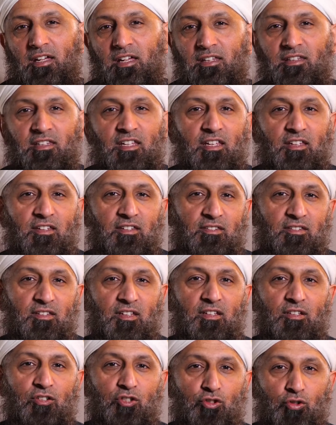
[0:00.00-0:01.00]
In this
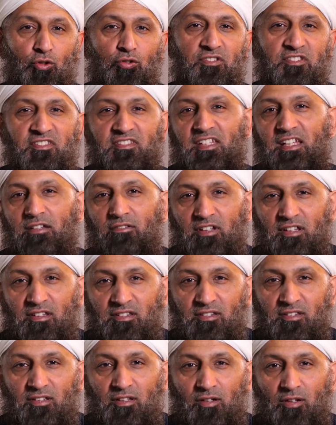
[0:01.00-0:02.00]
short
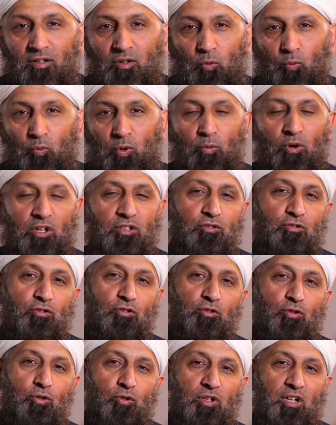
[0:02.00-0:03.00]
series, we want
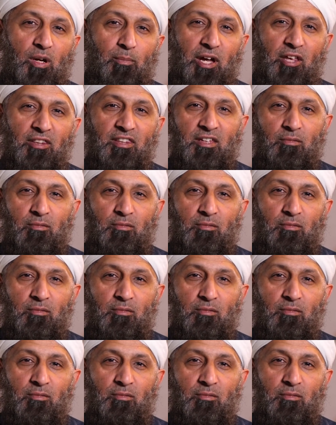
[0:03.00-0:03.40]
to talk about